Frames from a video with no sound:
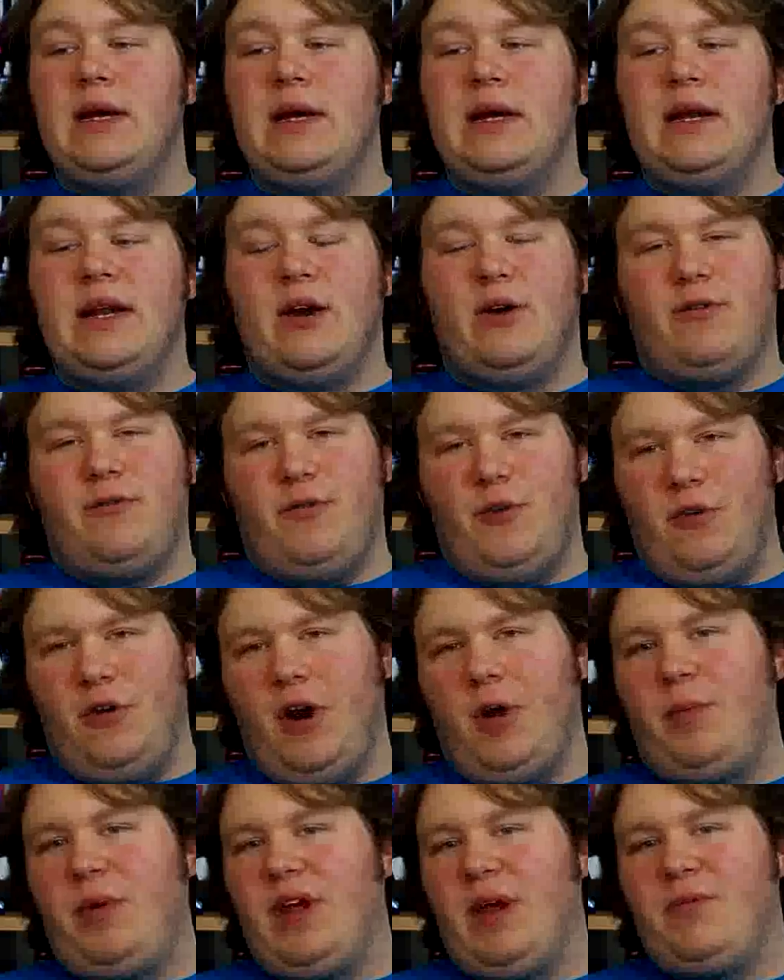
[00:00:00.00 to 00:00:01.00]
Now, in full
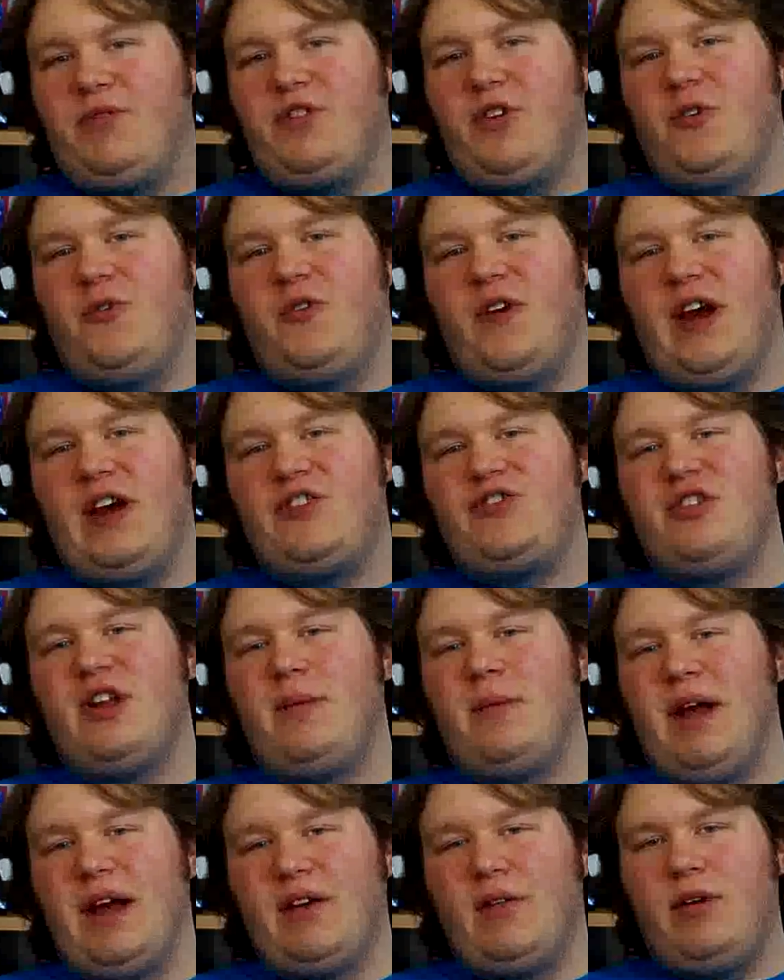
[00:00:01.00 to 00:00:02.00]
RPM show fashion, I'm
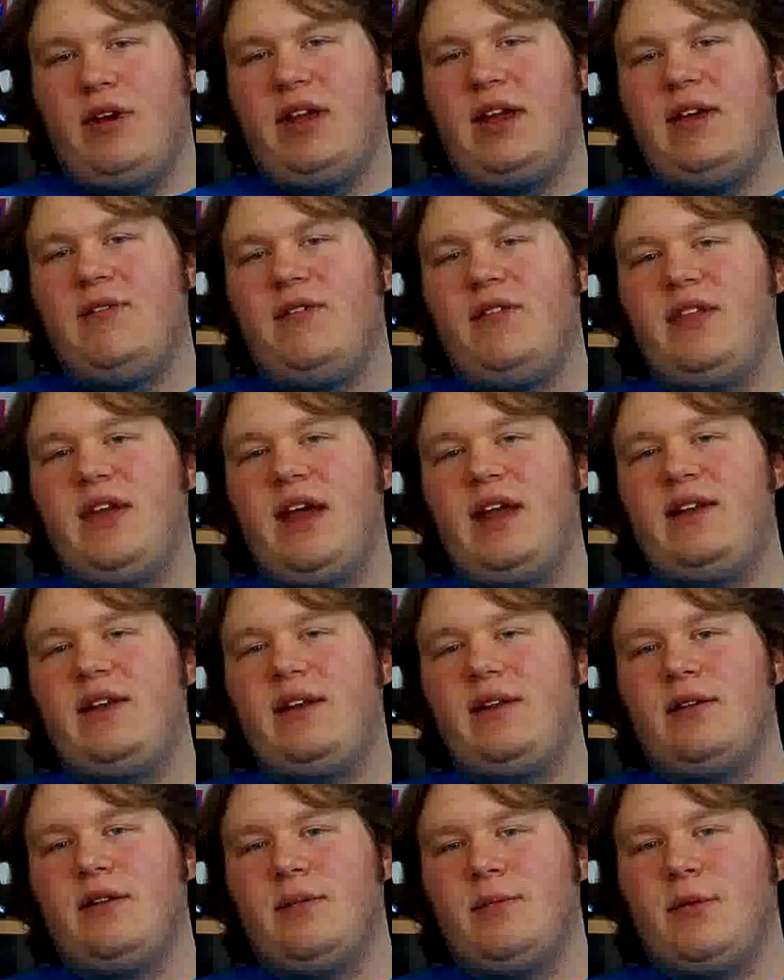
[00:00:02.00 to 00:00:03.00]
not going to give you the ending
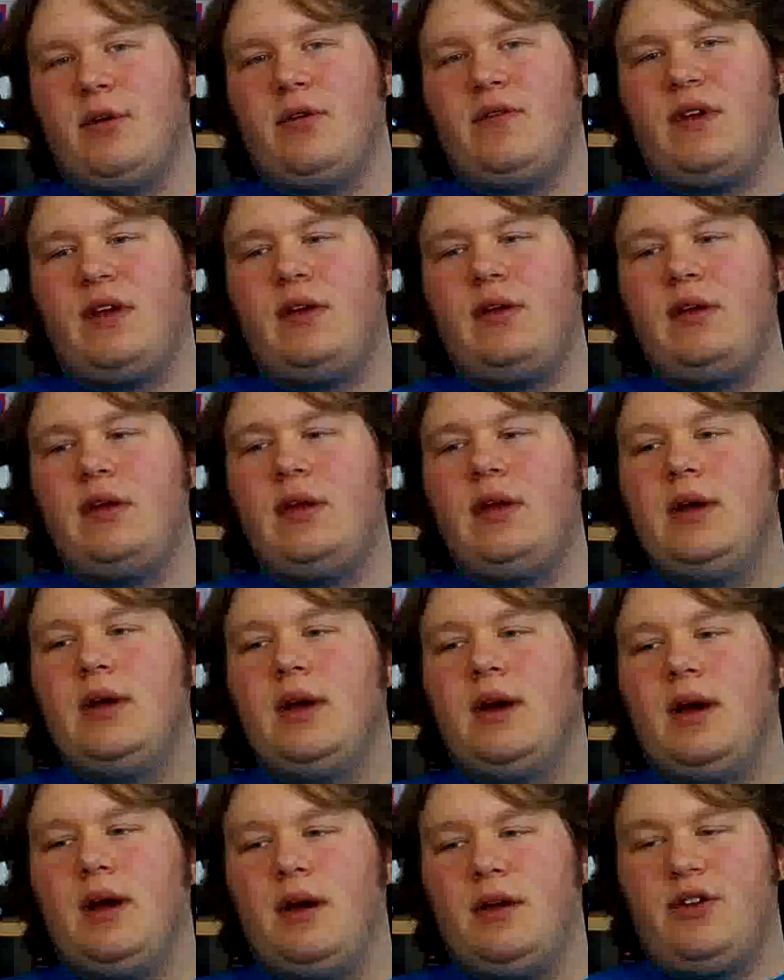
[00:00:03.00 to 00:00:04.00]
to the movie.
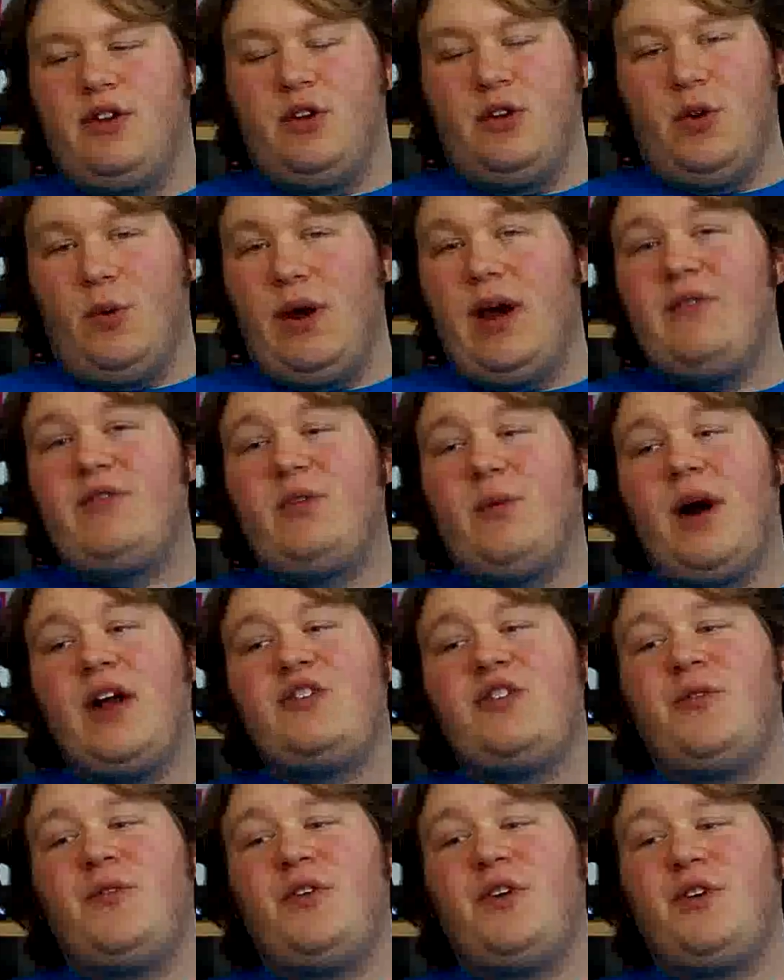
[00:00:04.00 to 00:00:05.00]
You do have to watch
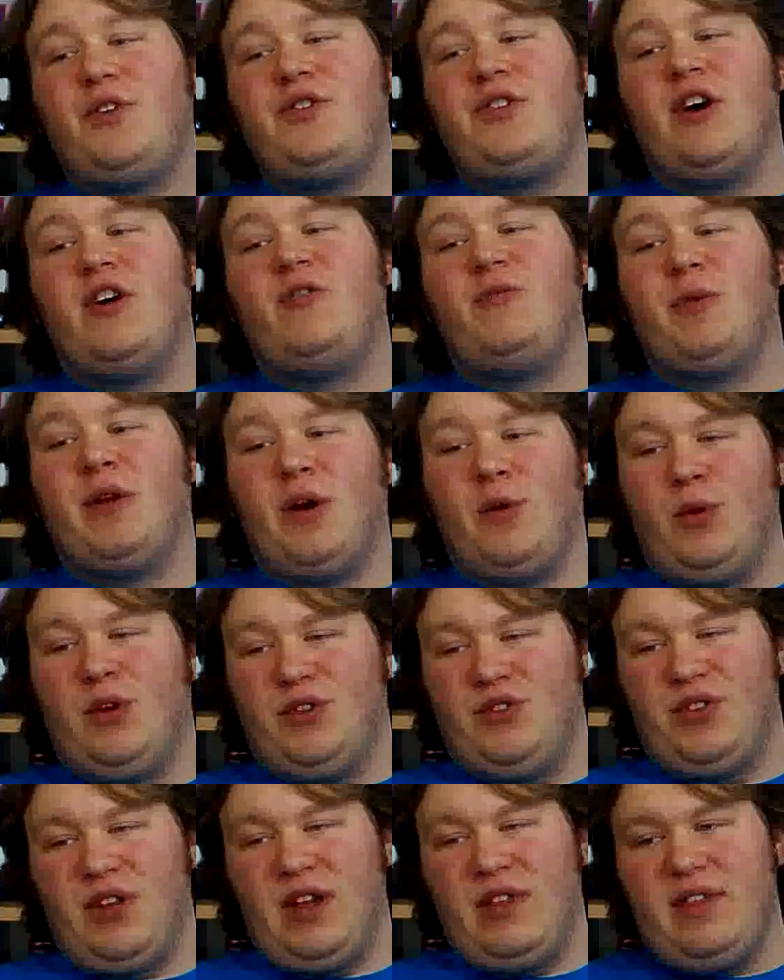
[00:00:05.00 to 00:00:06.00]
it for yourself, but I will
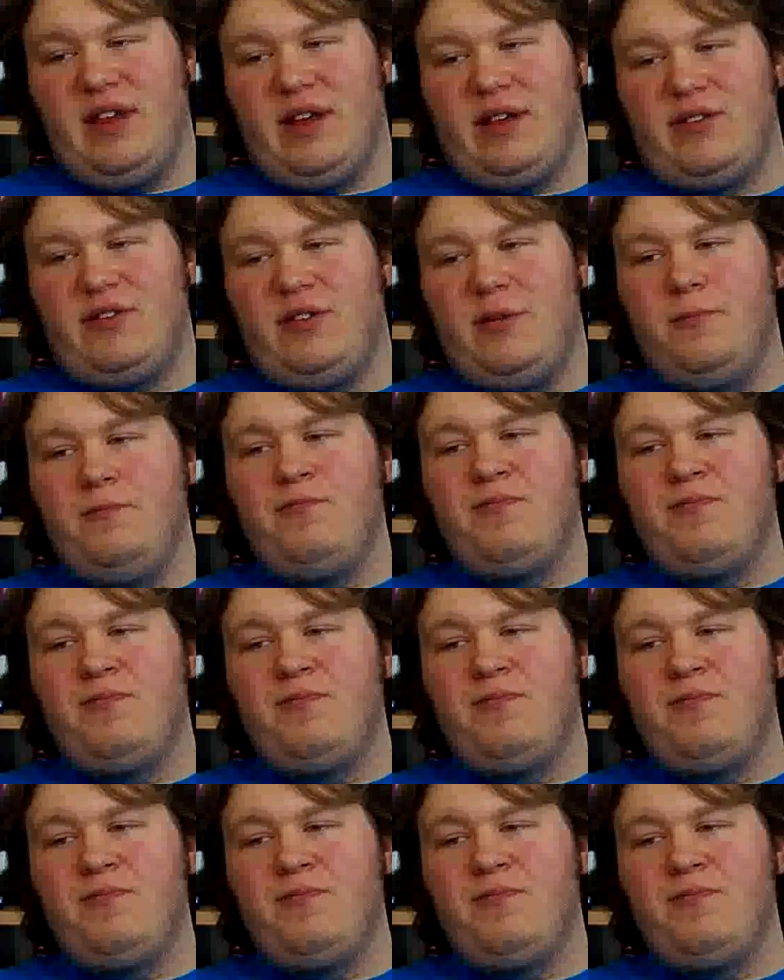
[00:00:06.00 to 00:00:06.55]
say this.